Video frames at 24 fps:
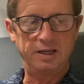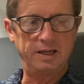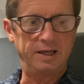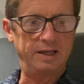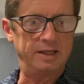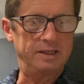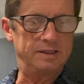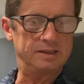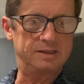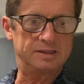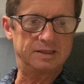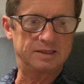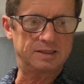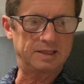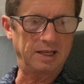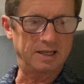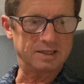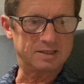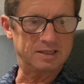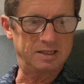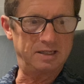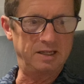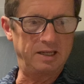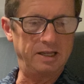
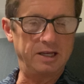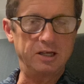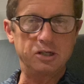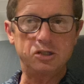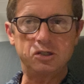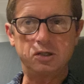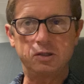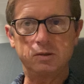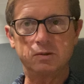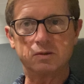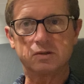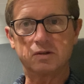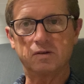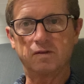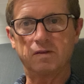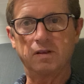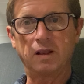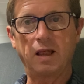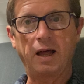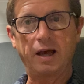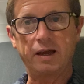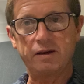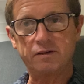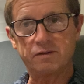incessant issues of
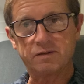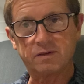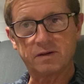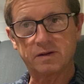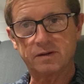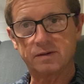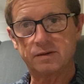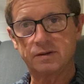life.